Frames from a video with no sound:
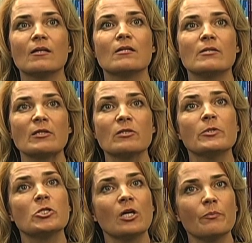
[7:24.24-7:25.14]
Dr.
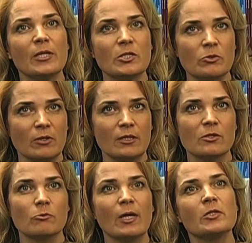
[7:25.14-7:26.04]
Michelle Petri,
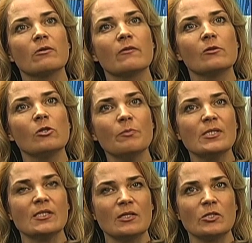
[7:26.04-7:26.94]
director of the
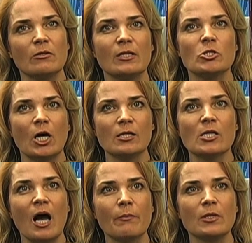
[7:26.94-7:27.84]
Lupus Center at Johns
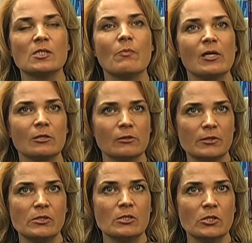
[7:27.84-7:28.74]
Hopkins Medical
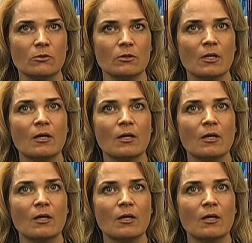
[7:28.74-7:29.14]
Institute,